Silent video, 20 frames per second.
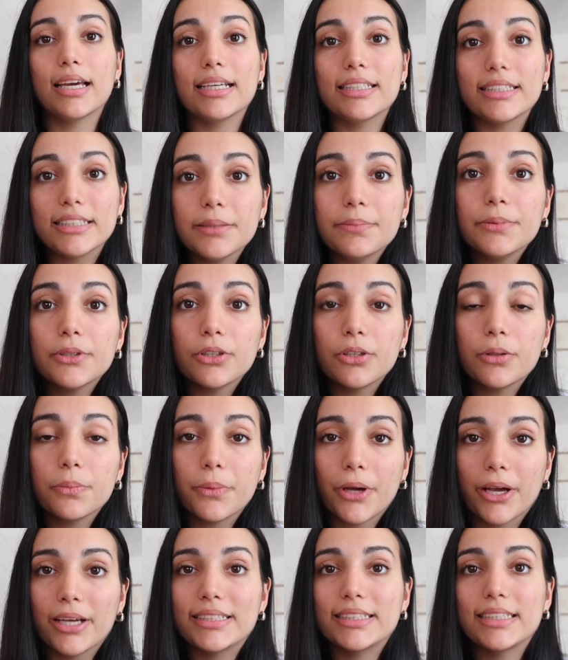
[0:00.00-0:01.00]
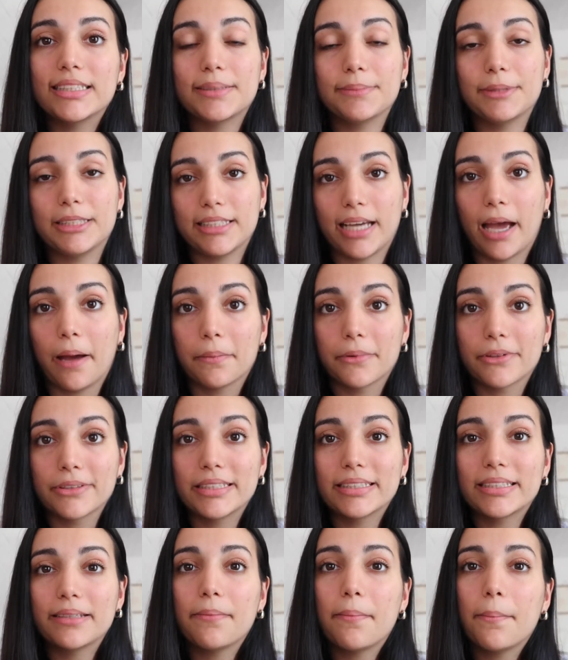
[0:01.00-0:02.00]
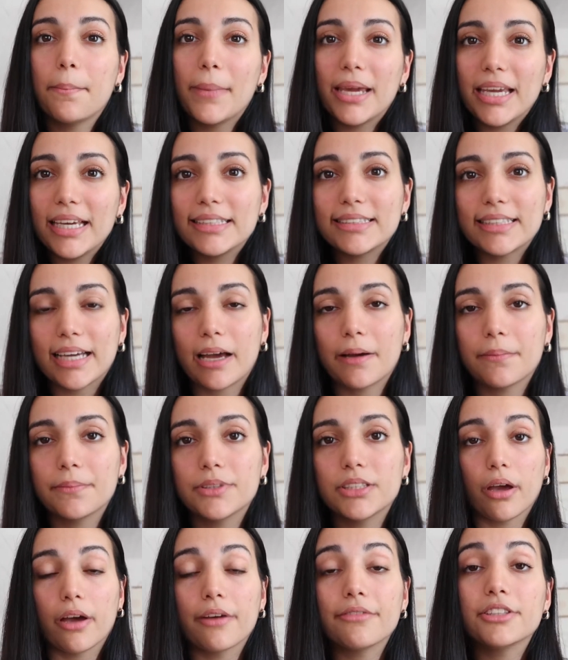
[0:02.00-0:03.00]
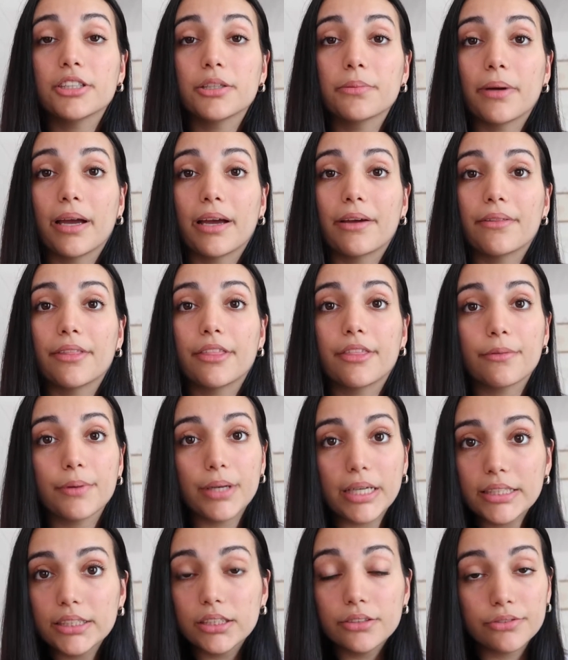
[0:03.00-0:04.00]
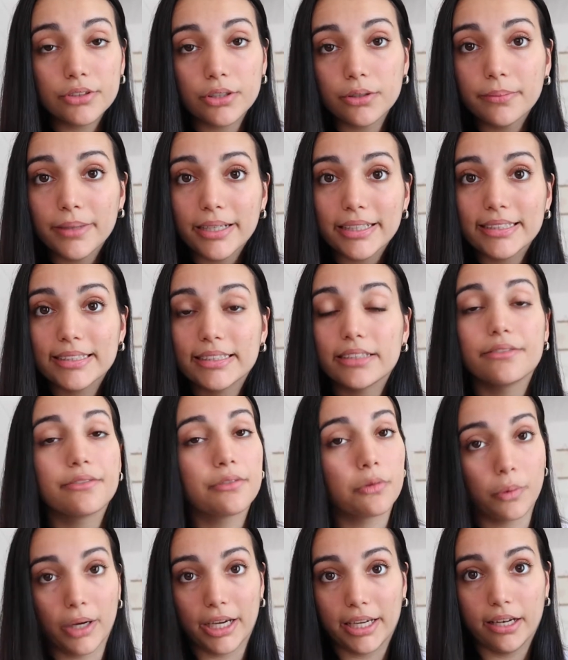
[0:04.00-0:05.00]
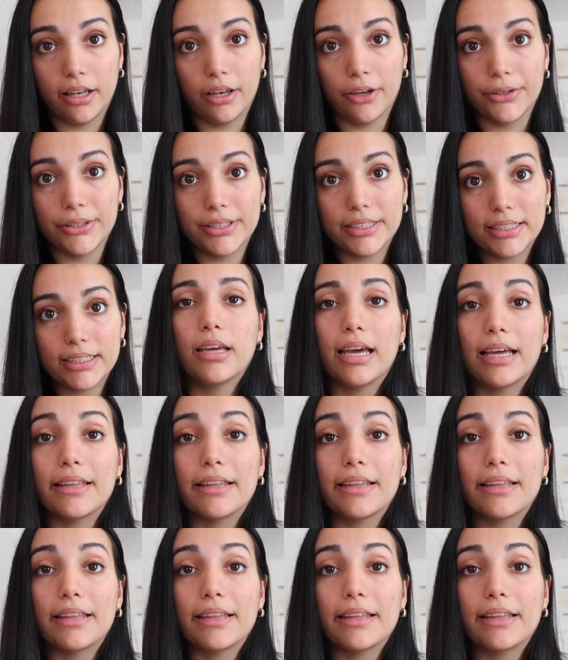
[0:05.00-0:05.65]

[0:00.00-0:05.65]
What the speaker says: a typical person's metabolism may adapt after about 3 to 4 months of weight loss.